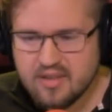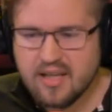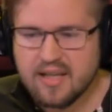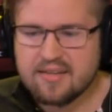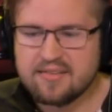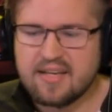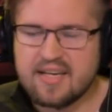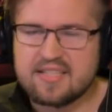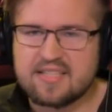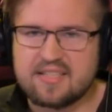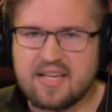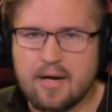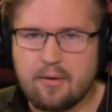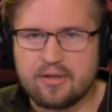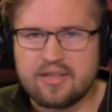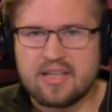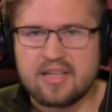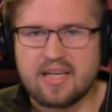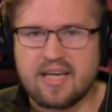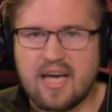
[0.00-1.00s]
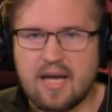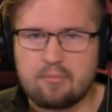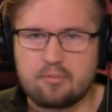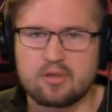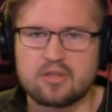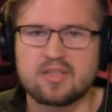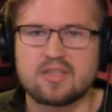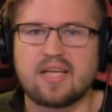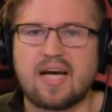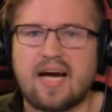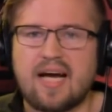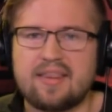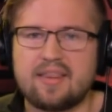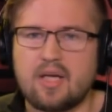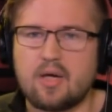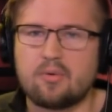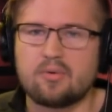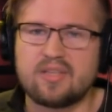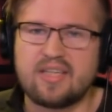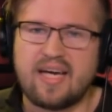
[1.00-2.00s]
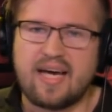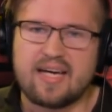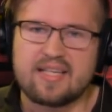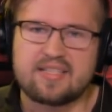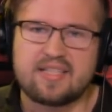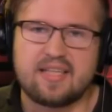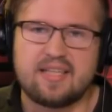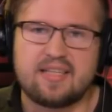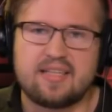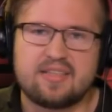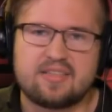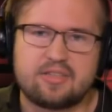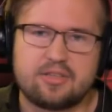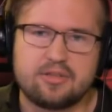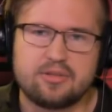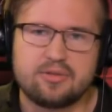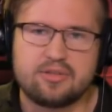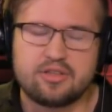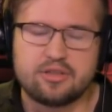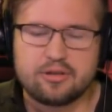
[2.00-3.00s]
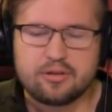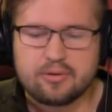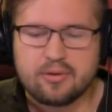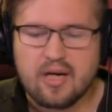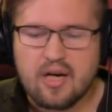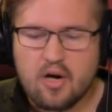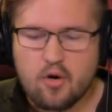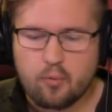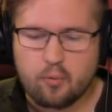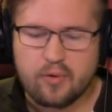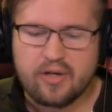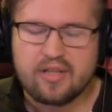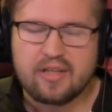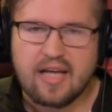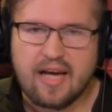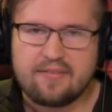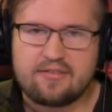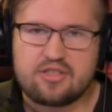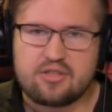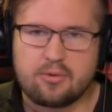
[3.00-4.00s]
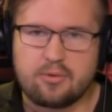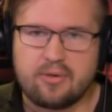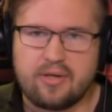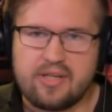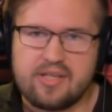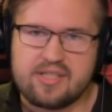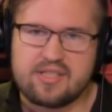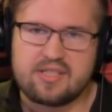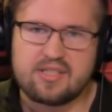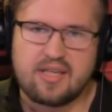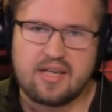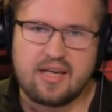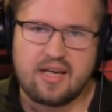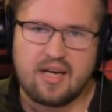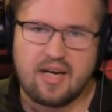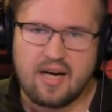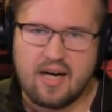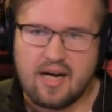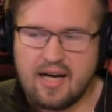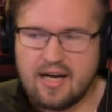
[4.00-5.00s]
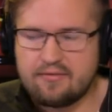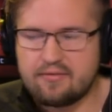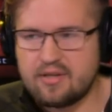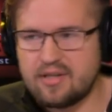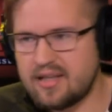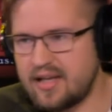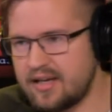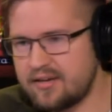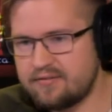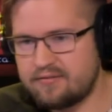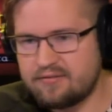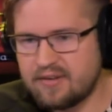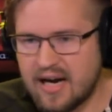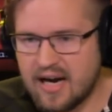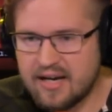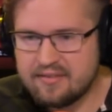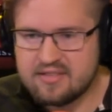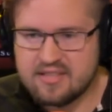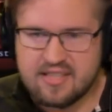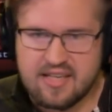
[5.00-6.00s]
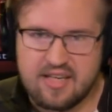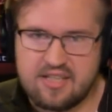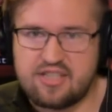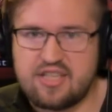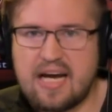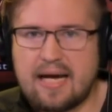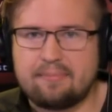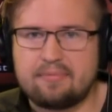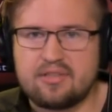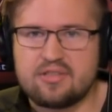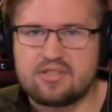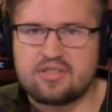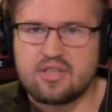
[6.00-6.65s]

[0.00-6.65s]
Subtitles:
They stay within the game world a lot, and they only exit to do real-life stories every, 5 to 10 chapters.